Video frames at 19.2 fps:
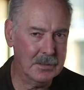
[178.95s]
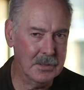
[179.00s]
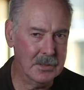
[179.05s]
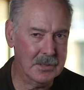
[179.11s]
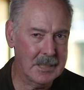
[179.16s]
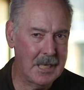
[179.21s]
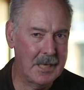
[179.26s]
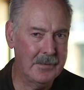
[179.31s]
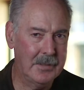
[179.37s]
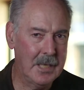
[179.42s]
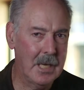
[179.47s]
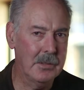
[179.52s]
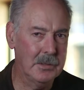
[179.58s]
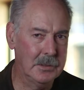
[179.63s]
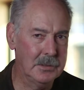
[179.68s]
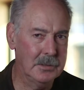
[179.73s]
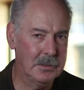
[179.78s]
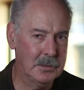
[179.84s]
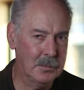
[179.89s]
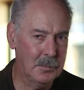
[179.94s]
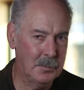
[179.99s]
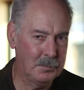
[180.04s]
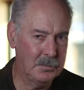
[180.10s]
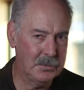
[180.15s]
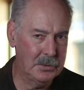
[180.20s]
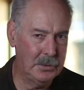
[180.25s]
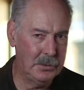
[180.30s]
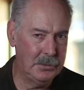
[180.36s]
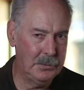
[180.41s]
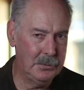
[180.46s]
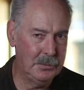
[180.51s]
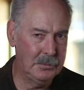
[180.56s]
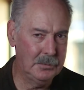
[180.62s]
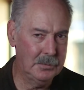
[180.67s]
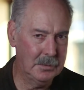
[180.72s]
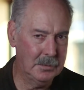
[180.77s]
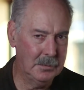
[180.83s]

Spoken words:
to say going into